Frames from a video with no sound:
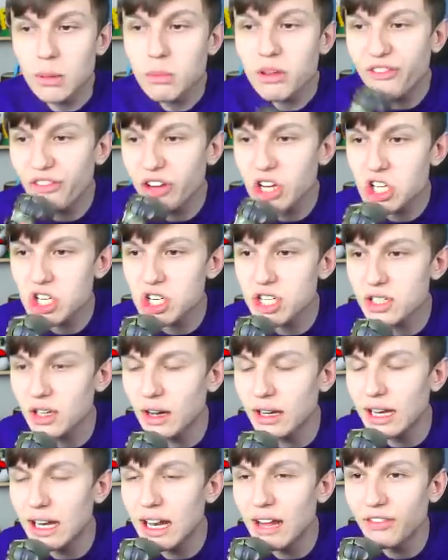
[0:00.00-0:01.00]
Let me finish the
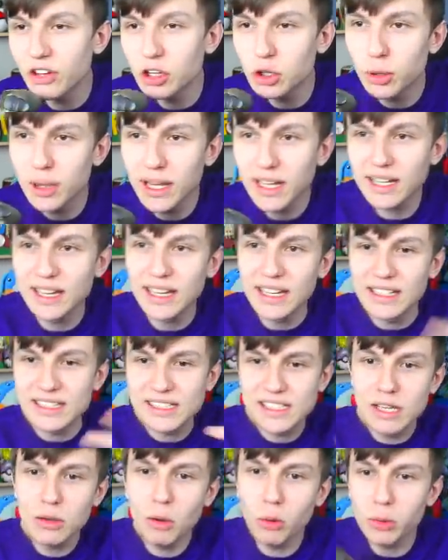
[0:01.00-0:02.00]
starting eleven quick.
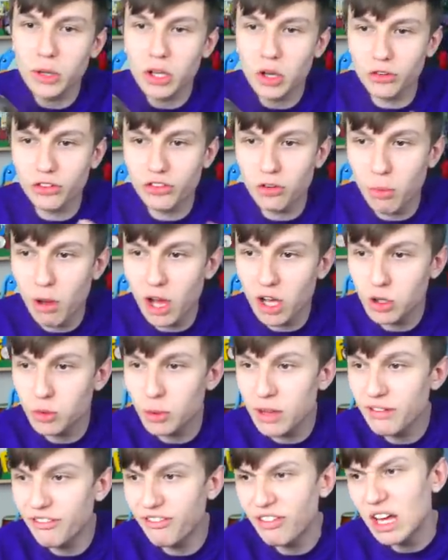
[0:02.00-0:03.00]
See what we got to work
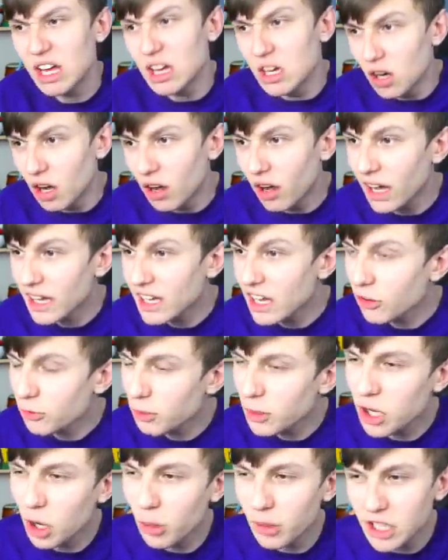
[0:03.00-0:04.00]
with. I guess
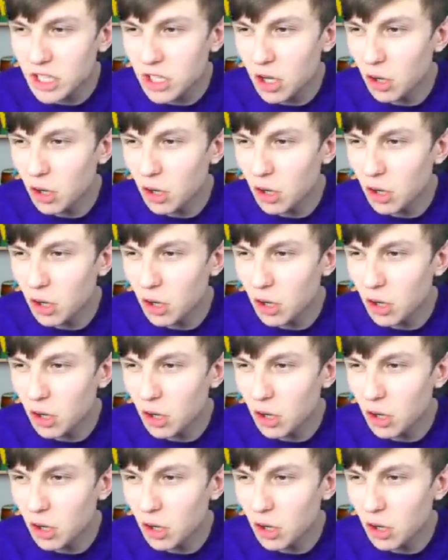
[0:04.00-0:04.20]
we're going